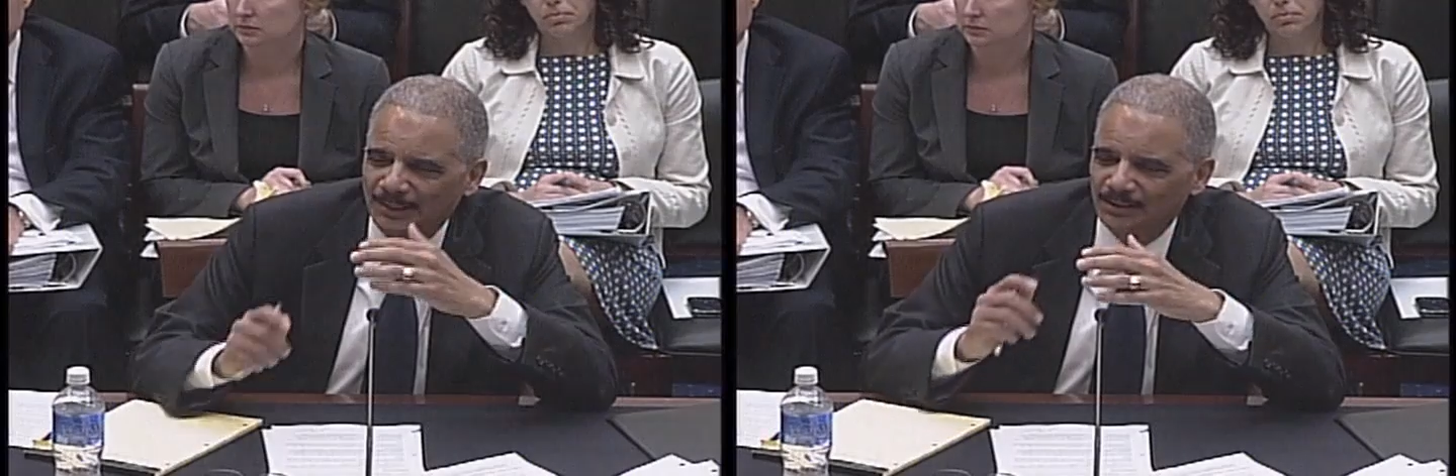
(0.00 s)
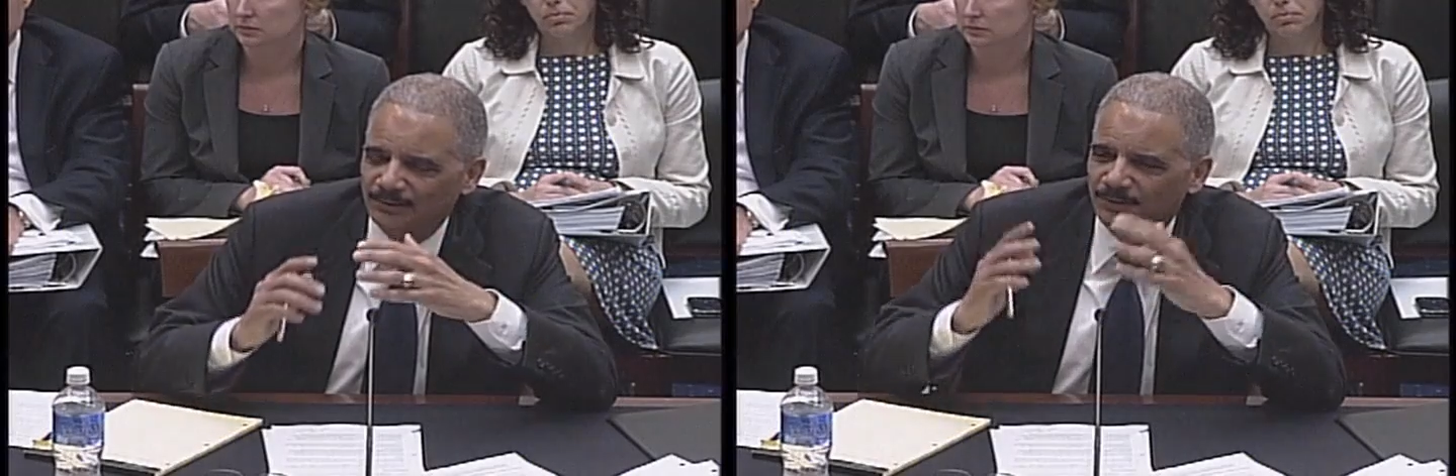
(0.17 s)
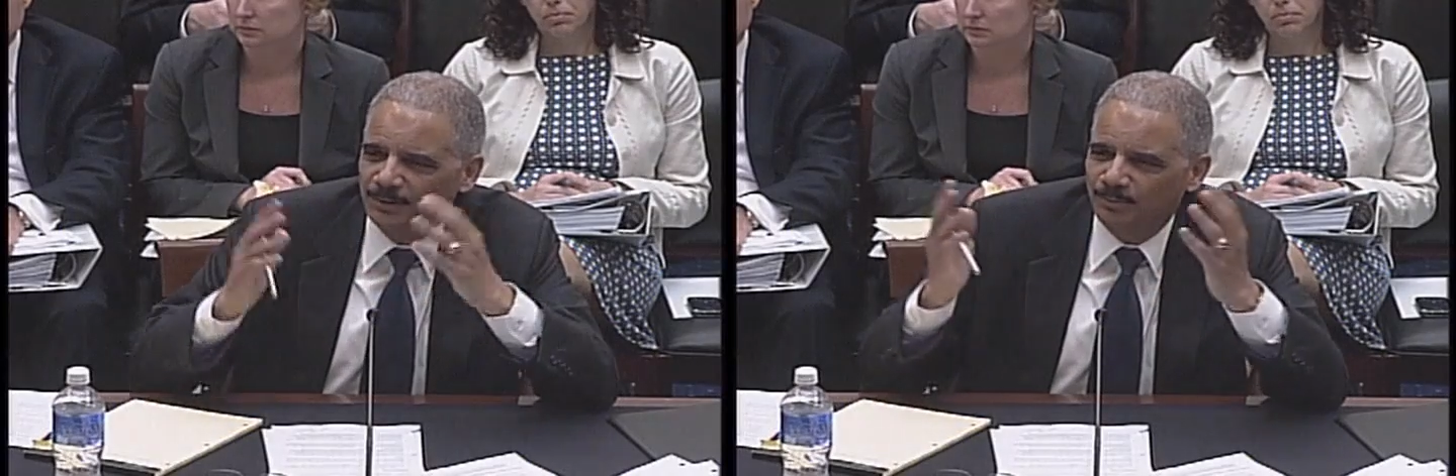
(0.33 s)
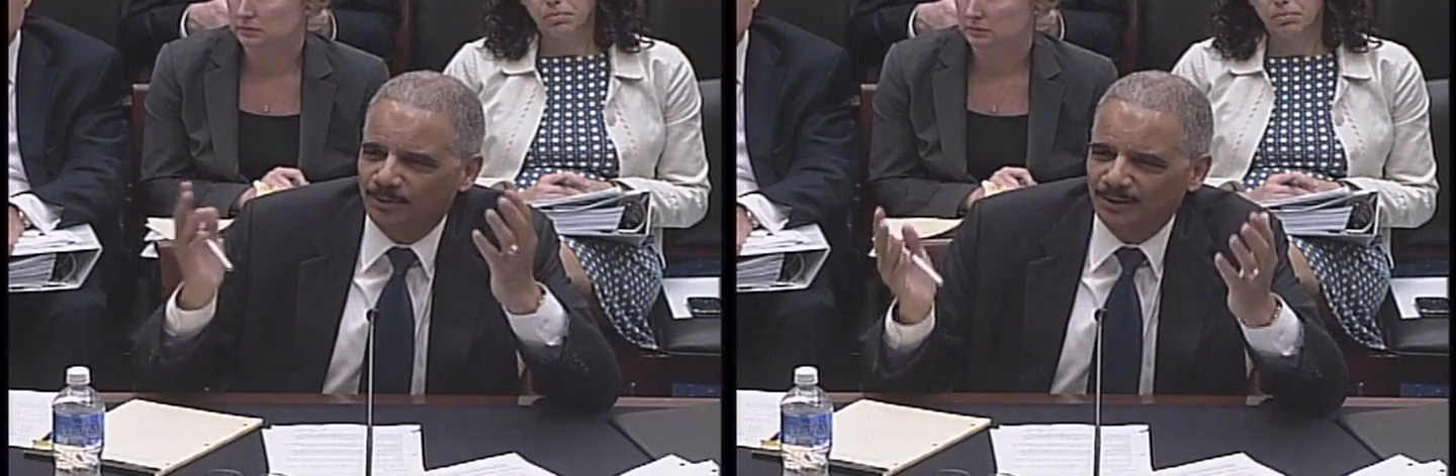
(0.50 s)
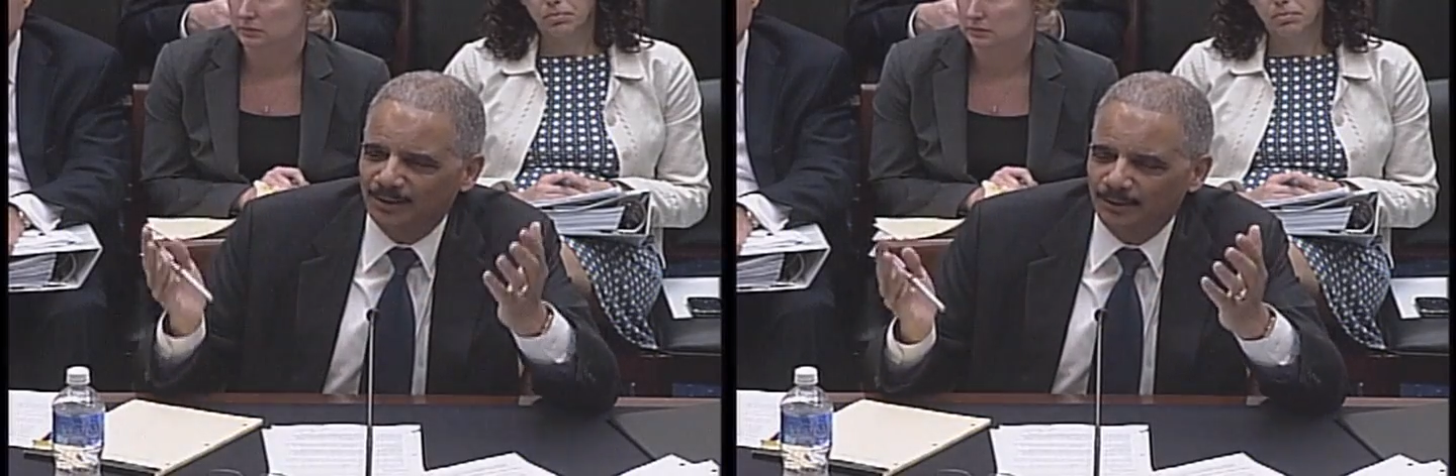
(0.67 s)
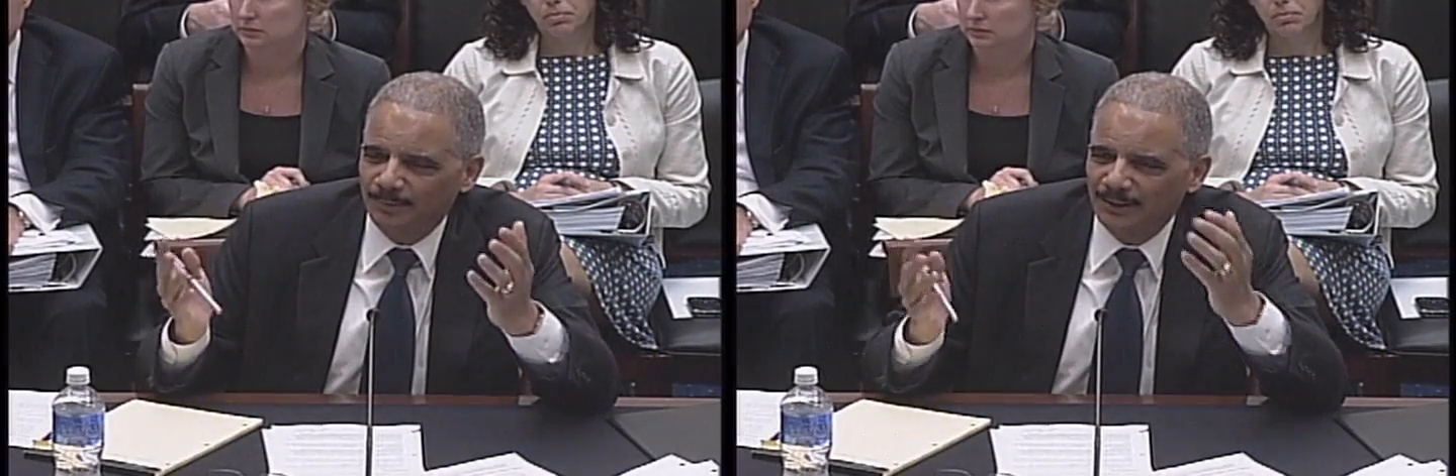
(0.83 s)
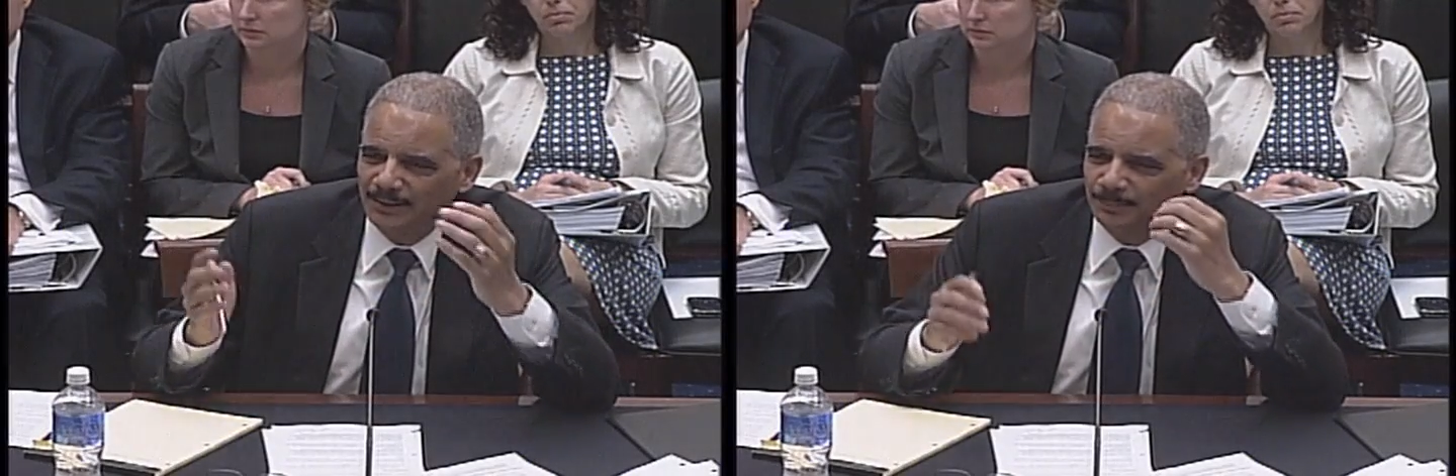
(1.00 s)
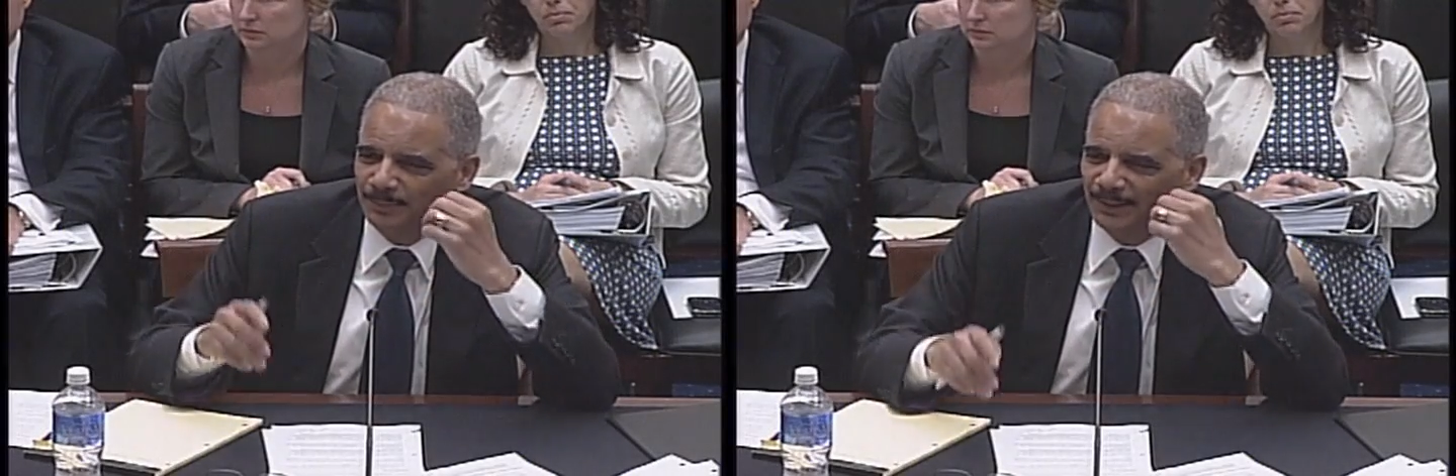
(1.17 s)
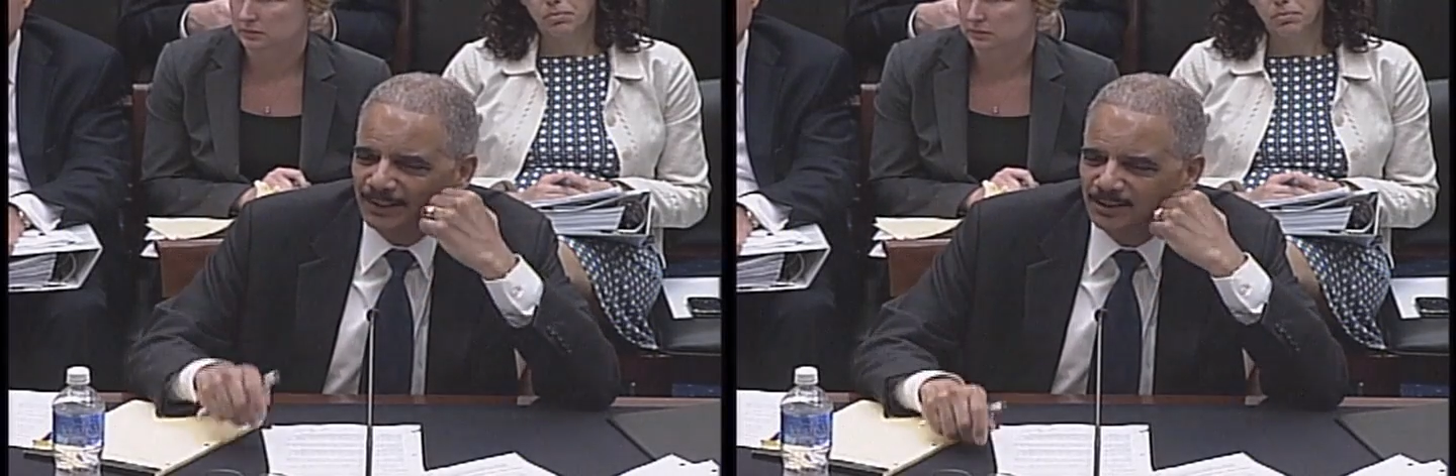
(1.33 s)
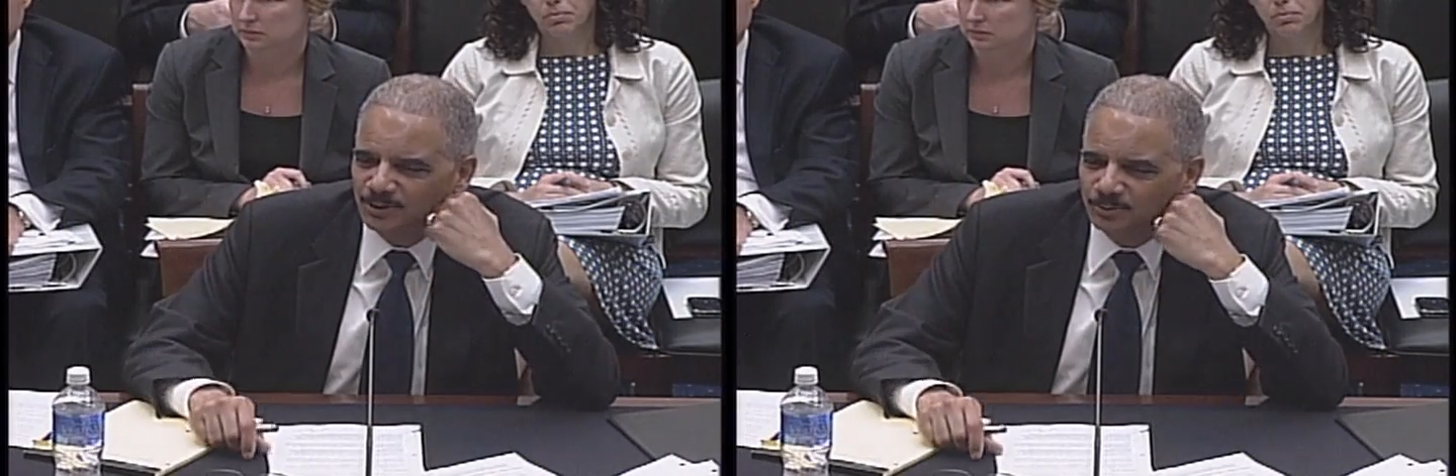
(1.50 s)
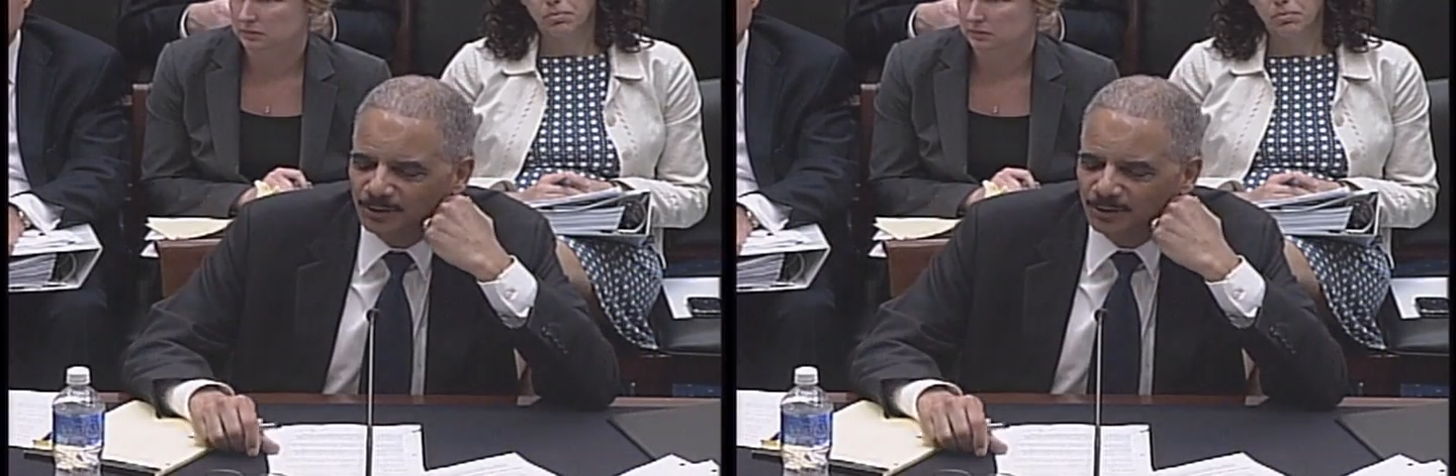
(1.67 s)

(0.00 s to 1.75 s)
that's a very broad thing. I mean, it depends